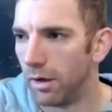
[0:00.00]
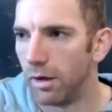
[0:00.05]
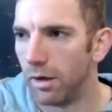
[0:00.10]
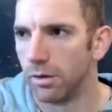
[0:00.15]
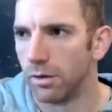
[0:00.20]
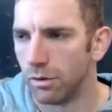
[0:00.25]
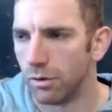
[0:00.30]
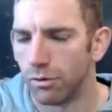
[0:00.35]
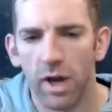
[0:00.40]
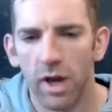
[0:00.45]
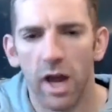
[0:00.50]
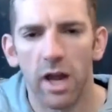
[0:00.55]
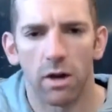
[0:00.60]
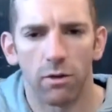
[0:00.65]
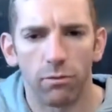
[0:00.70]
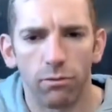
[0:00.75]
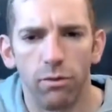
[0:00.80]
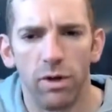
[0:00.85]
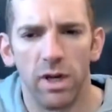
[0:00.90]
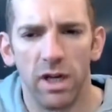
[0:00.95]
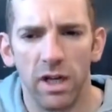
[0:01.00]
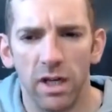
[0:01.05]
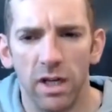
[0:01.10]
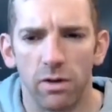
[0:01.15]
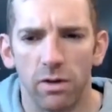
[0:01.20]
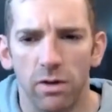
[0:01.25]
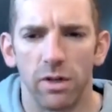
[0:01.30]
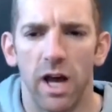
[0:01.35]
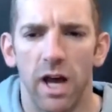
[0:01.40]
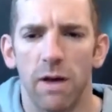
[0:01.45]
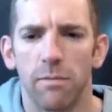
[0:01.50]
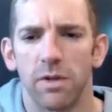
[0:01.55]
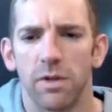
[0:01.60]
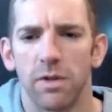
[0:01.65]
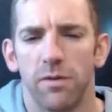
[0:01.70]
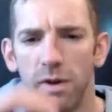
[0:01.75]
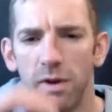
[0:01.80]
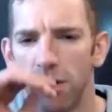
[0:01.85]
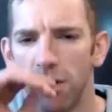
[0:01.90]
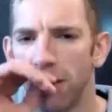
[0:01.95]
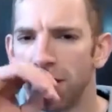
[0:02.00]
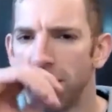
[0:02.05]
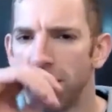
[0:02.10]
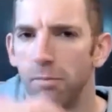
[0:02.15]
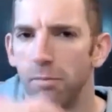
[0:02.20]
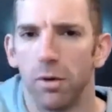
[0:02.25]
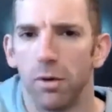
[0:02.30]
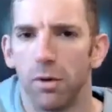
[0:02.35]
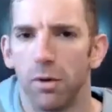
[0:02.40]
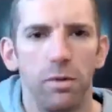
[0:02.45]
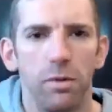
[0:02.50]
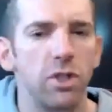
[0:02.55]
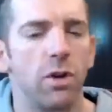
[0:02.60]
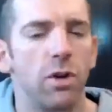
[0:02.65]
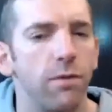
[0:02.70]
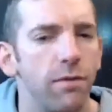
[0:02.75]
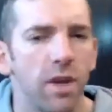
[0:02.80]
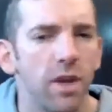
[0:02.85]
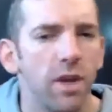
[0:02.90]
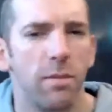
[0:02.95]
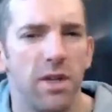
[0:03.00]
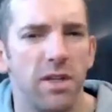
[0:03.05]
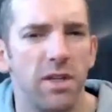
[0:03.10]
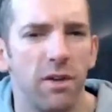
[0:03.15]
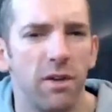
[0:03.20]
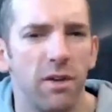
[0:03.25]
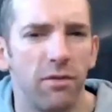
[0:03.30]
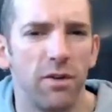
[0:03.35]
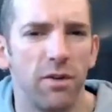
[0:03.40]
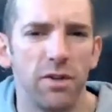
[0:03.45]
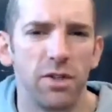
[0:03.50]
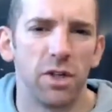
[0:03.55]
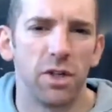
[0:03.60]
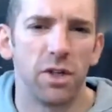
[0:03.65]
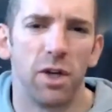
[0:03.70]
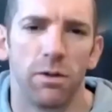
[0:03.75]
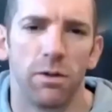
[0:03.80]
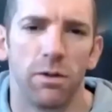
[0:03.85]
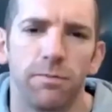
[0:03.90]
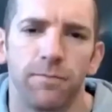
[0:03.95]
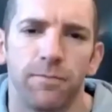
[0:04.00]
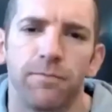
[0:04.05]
create a really good atmosphere, I think, but it'll be something a bit different, you know?